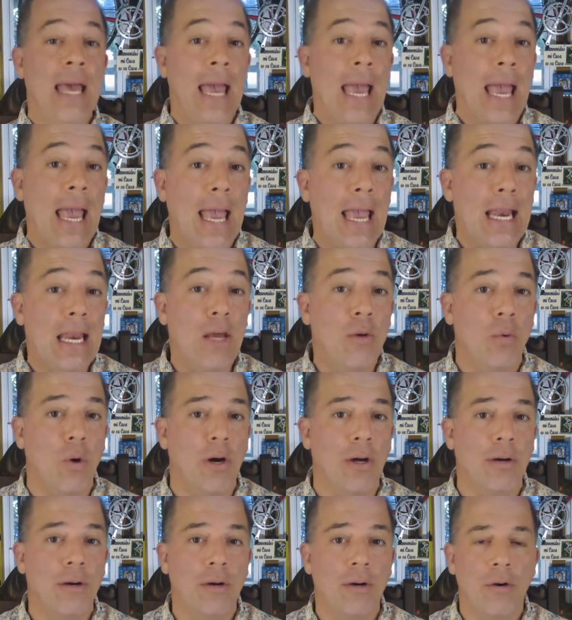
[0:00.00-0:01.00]

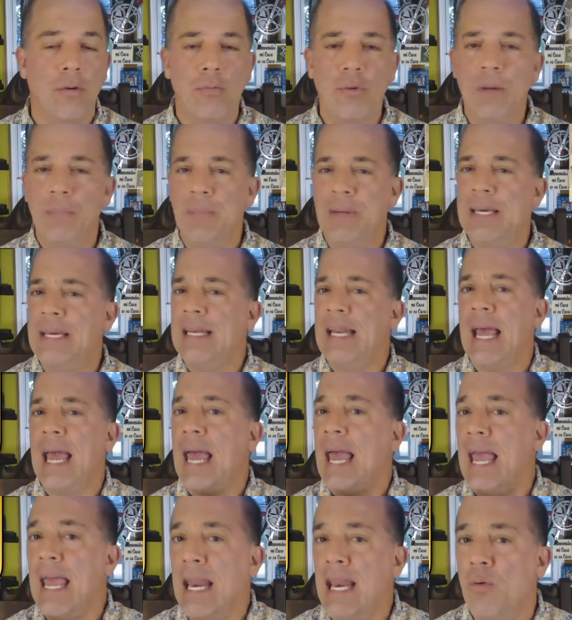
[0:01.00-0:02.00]
Anyone, repeat,
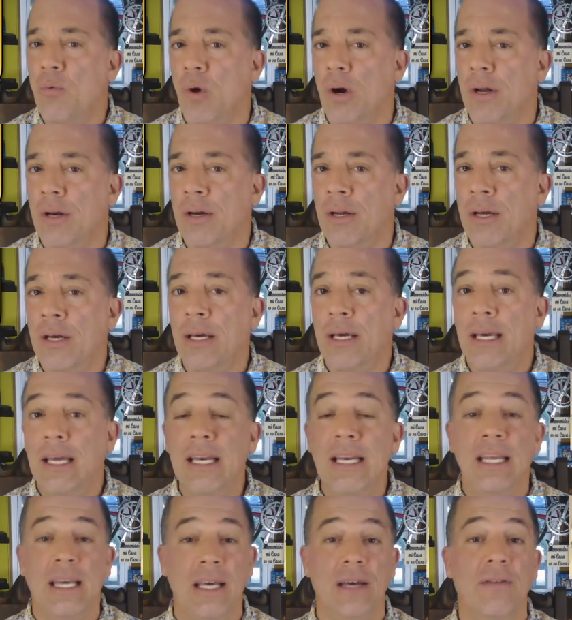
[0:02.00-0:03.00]
anyone
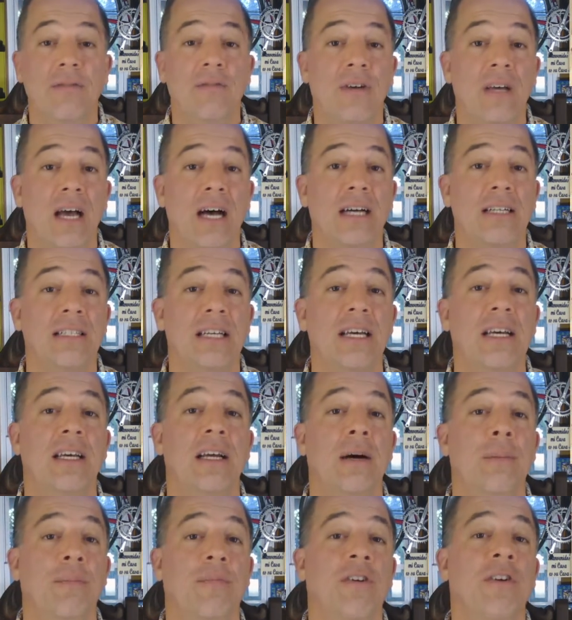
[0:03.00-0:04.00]
can give contact
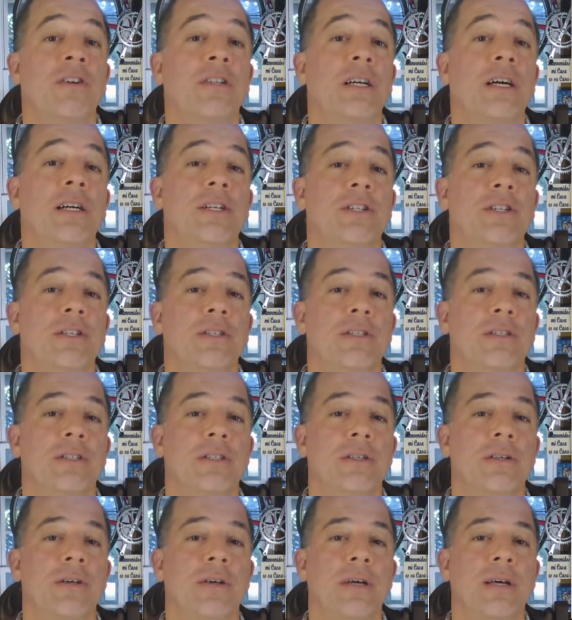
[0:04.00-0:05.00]
comfort touches.
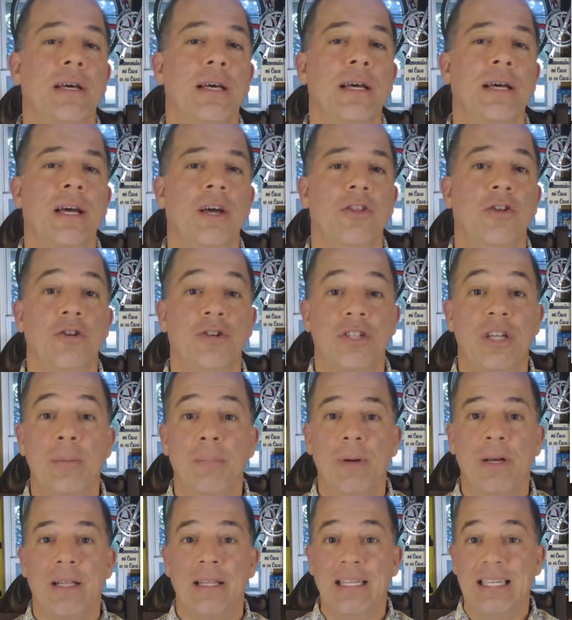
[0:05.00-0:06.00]
They're
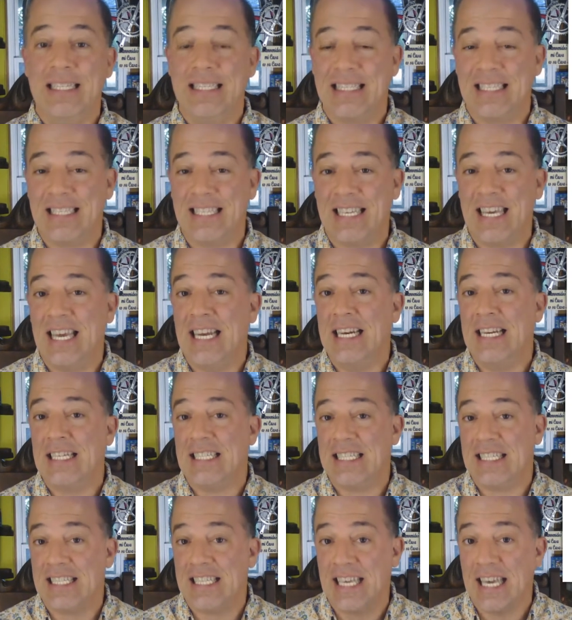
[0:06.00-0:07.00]
typically
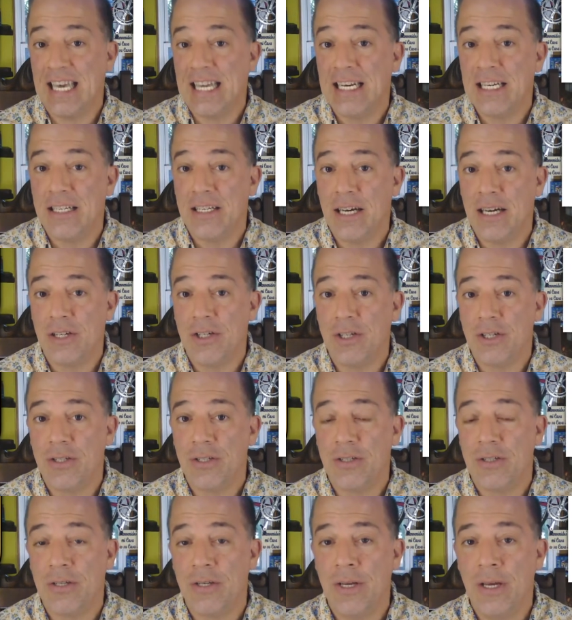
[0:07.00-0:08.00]
skin-to-skin
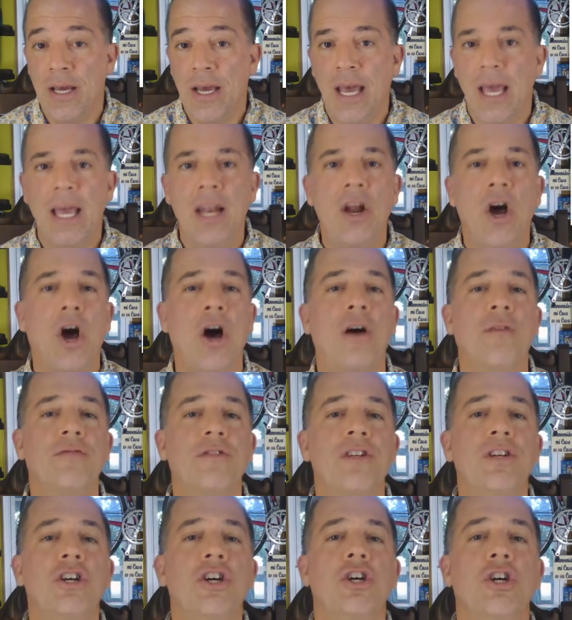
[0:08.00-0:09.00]
touches and
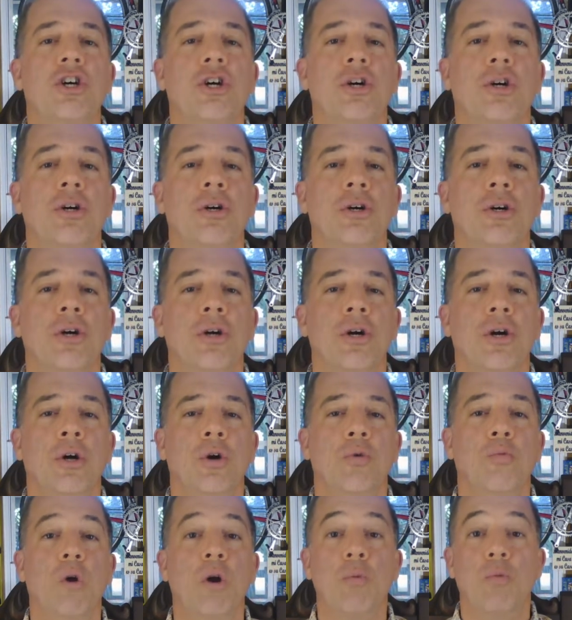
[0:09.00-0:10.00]
often occur
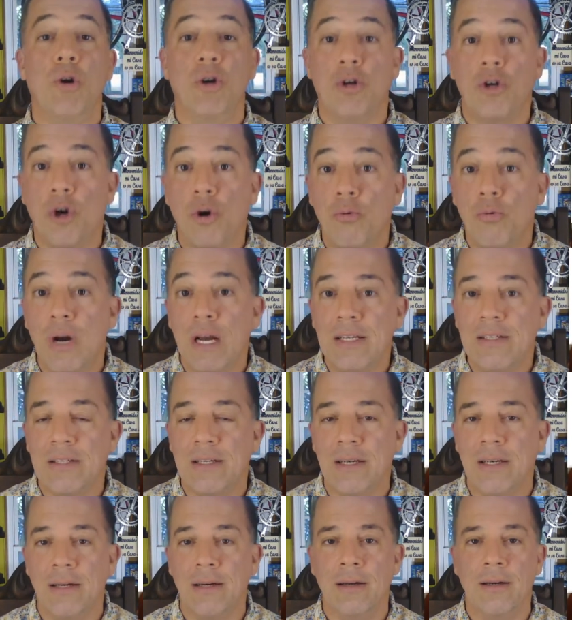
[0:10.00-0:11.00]
when we're
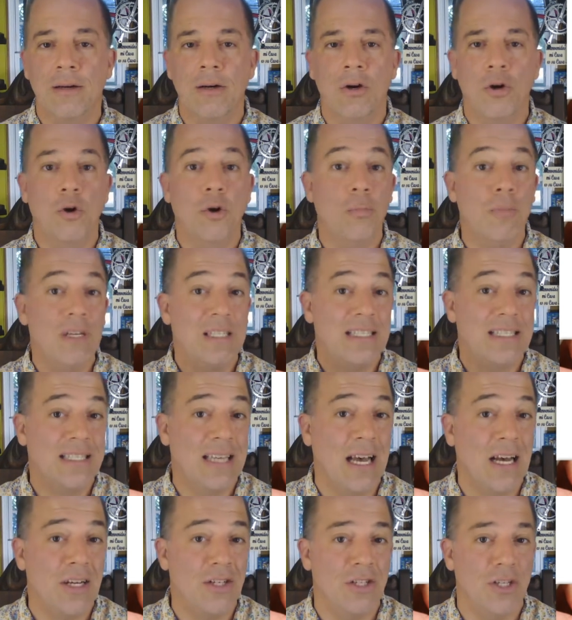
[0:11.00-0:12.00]
caressing or
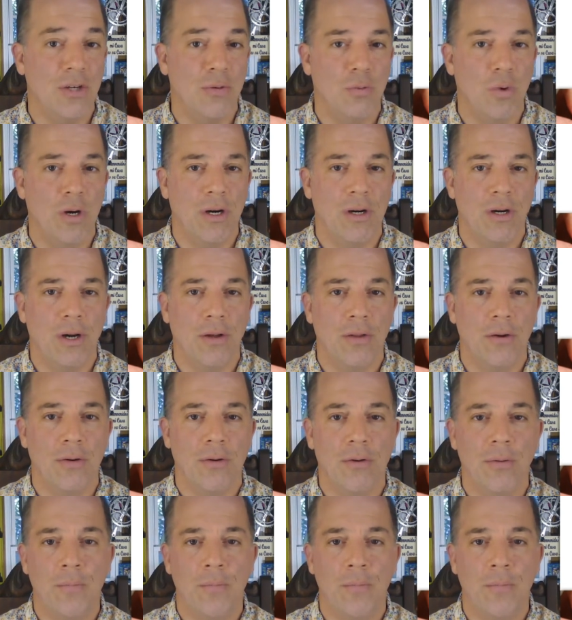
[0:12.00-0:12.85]
massaging one another.